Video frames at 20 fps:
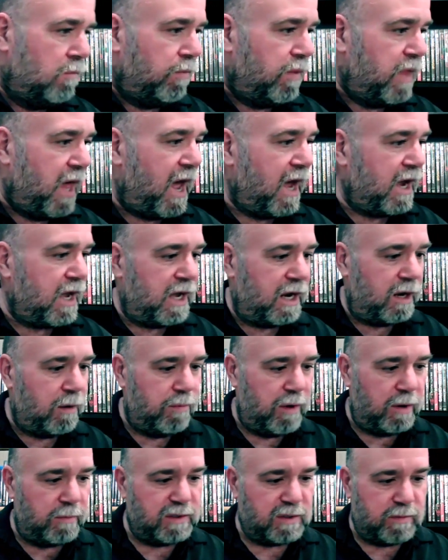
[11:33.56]
that kind of
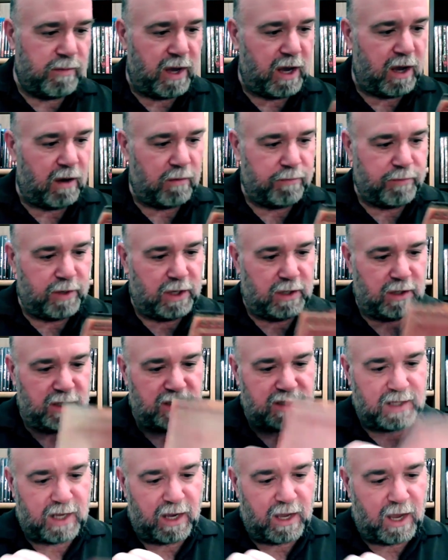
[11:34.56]
bums me out. But at
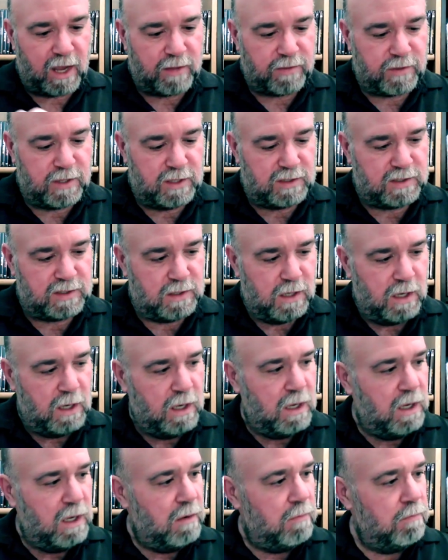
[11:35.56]
least I got this
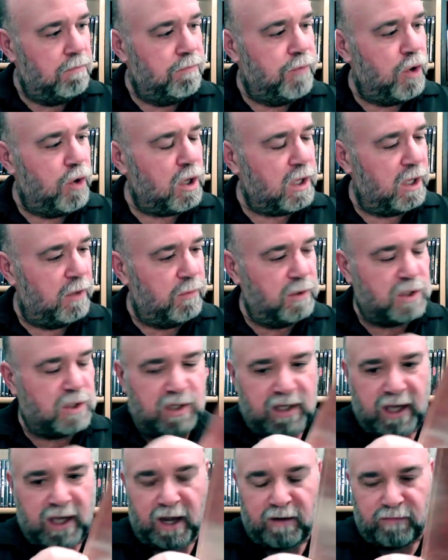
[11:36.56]
booklet, which
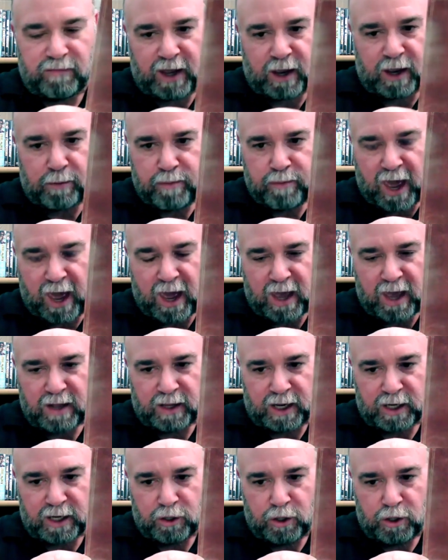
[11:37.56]
is kind of like a pad,
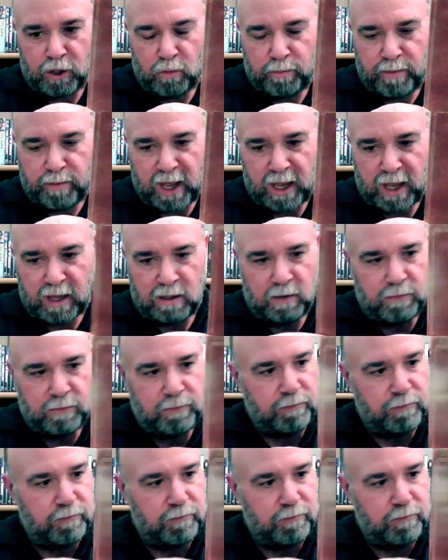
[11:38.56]
like a notepad,